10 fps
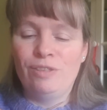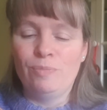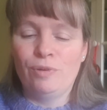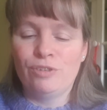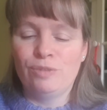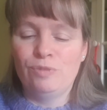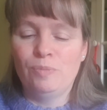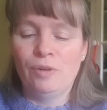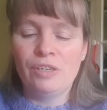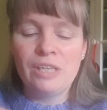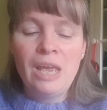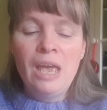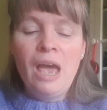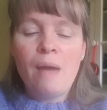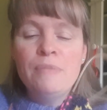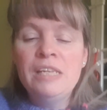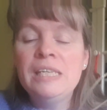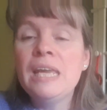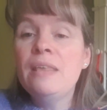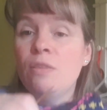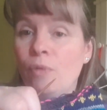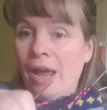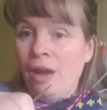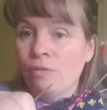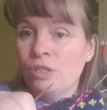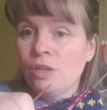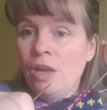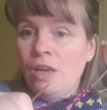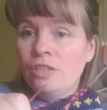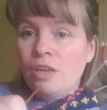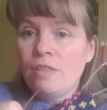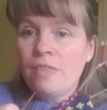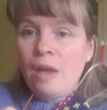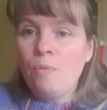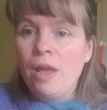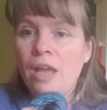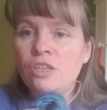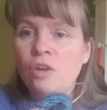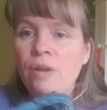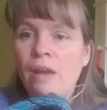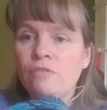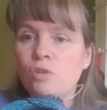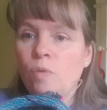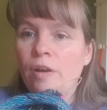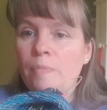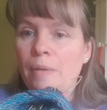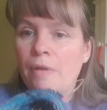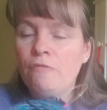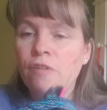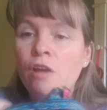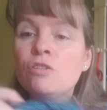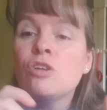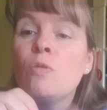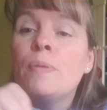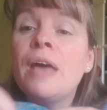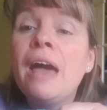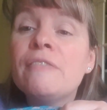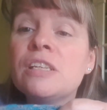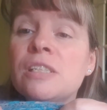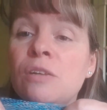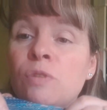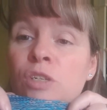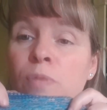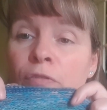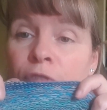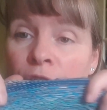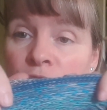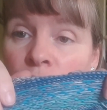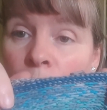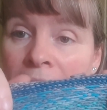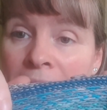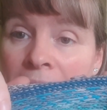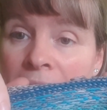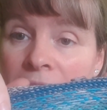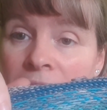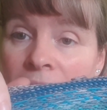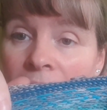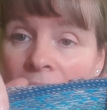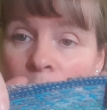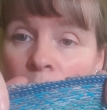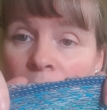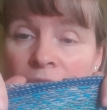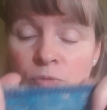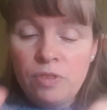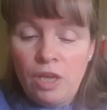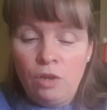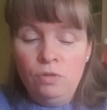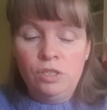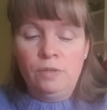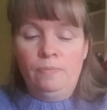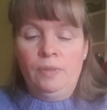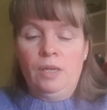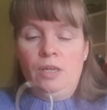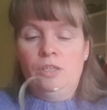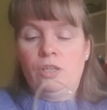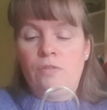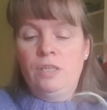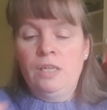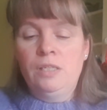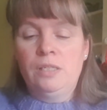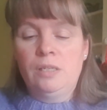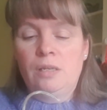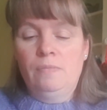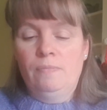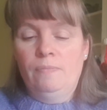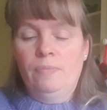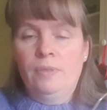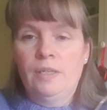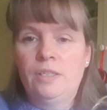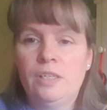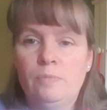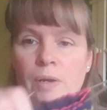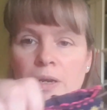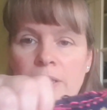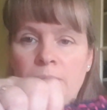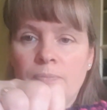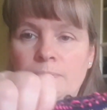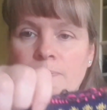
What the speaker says: at the bottom, to be honest. I'm knitting it in the round so that way I don't have to worry about my floats. But having said which, my floats are quite neat. I'm quite pleased with those. So this is my